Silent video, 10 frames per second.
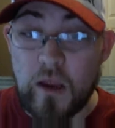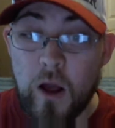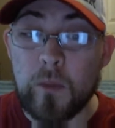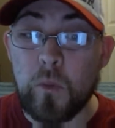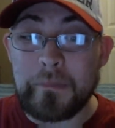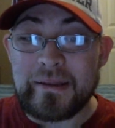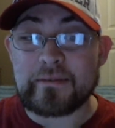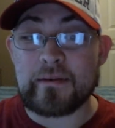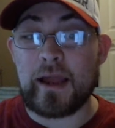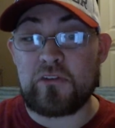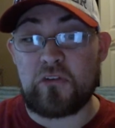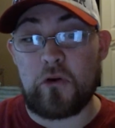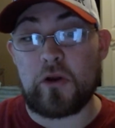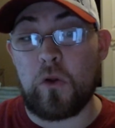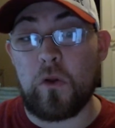On the women's side,
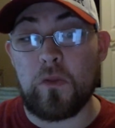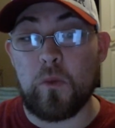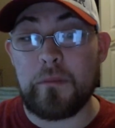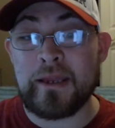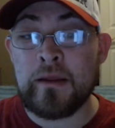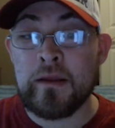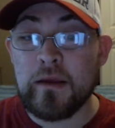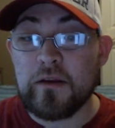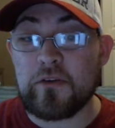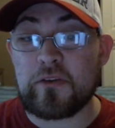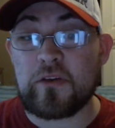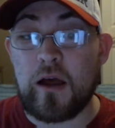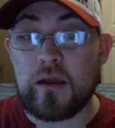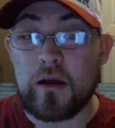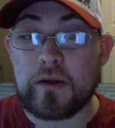Cherry Cole and the women
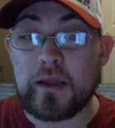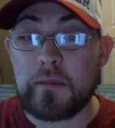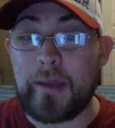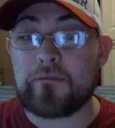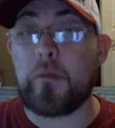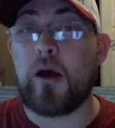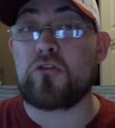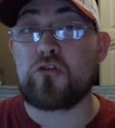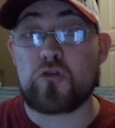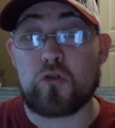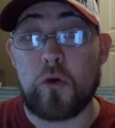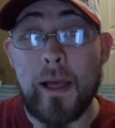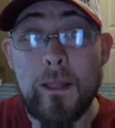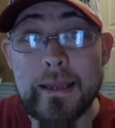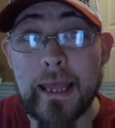are getting back from
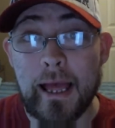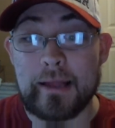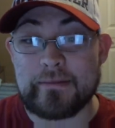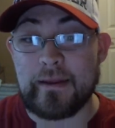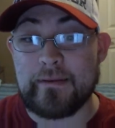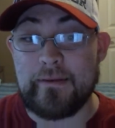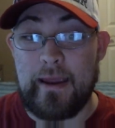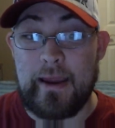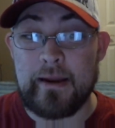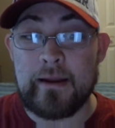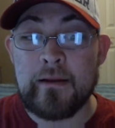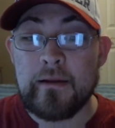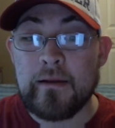Australia today.